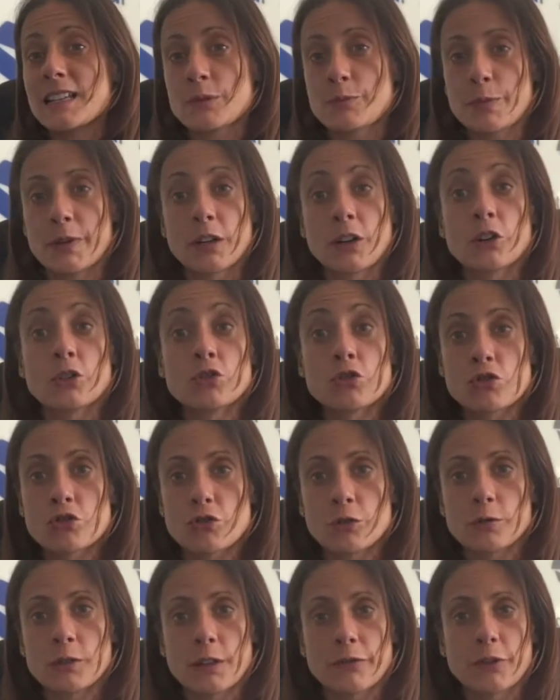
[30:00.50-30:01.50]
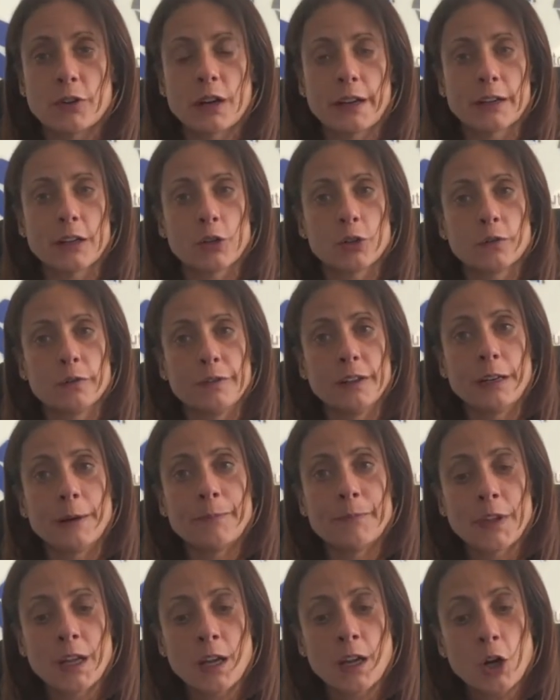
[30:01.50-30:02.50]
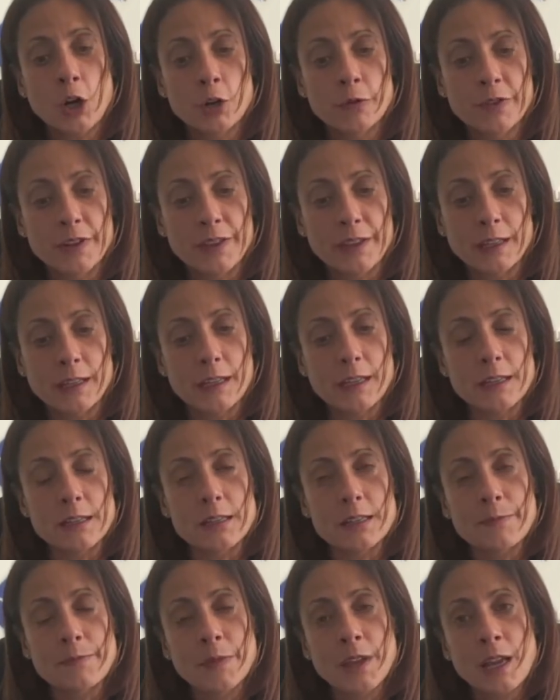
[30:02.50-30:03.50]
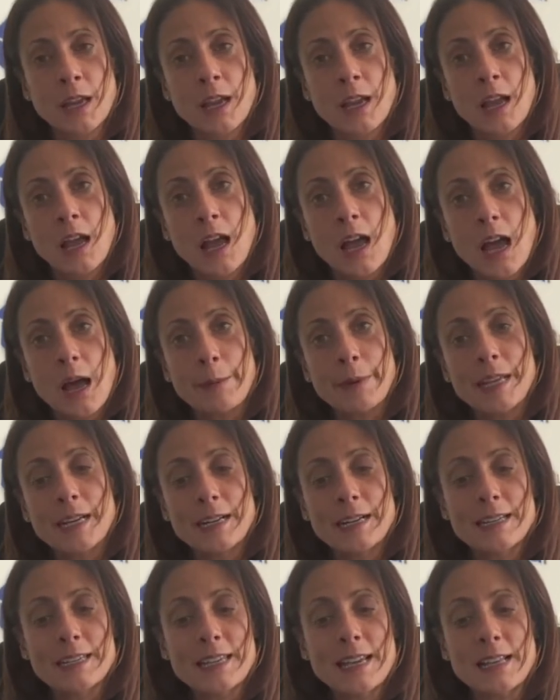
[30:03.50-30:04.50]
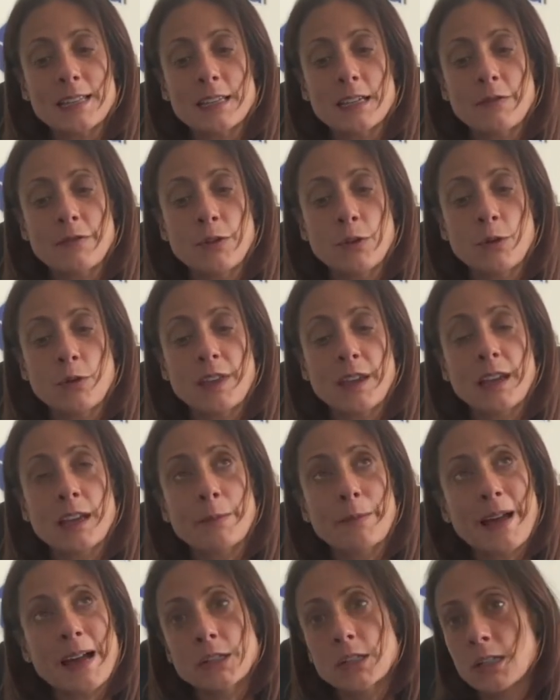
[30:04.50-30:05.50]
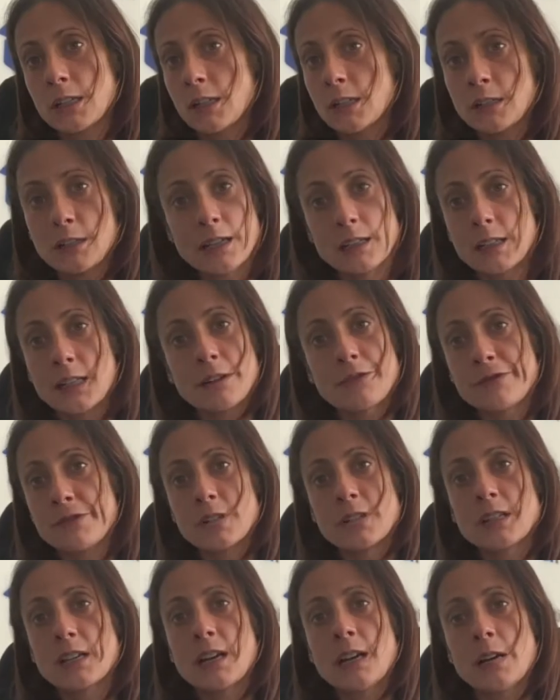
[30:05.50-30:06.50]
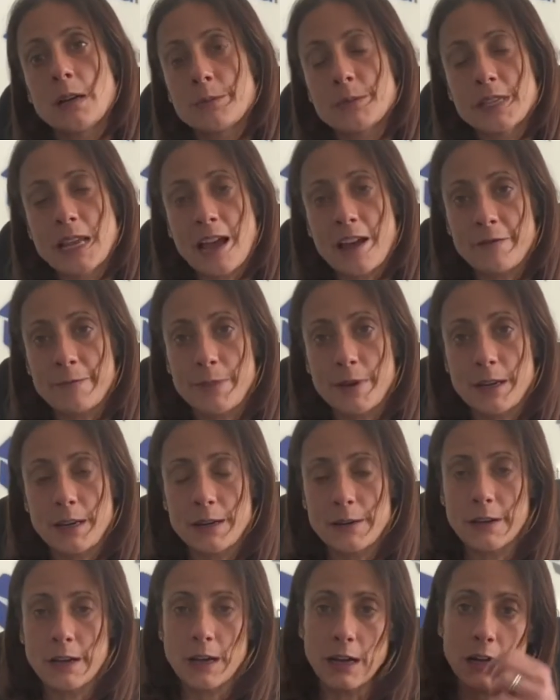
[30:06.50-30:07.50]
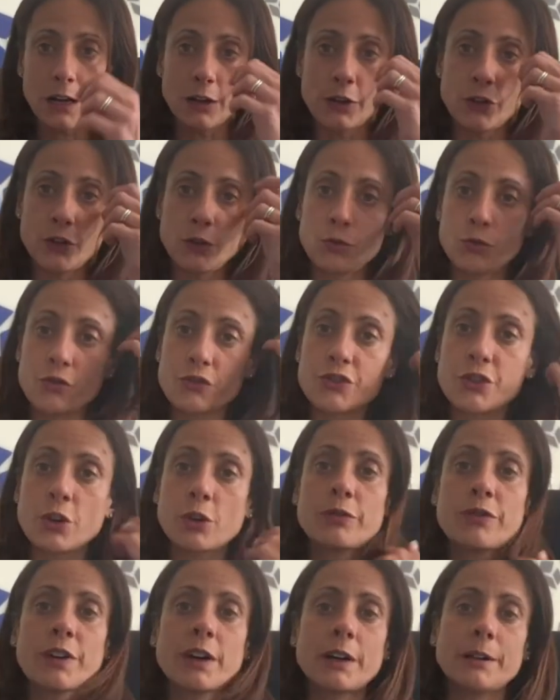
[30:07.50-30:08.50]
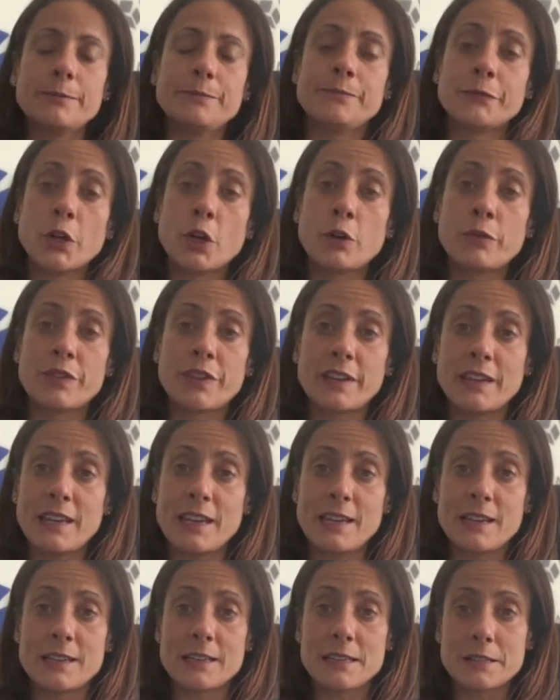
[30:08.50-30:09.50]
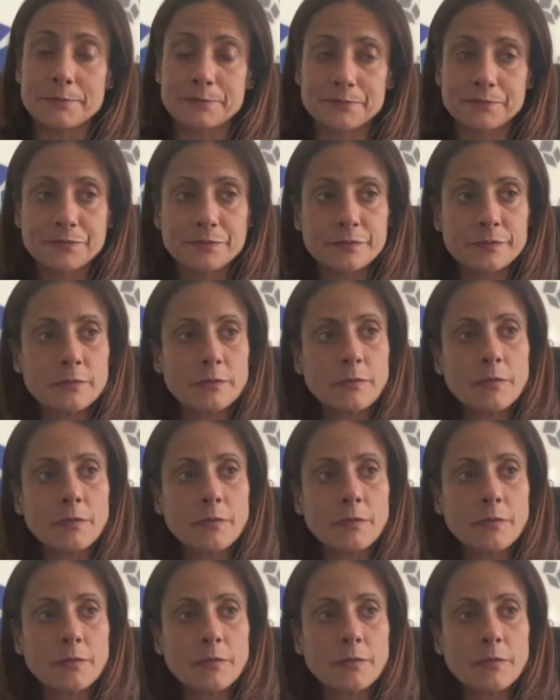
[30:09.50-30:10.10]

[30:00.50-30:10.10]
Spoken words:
as it has been construed, if you like, over the years. I mean, in a sense, if you think about it, and different terms have been used over the years,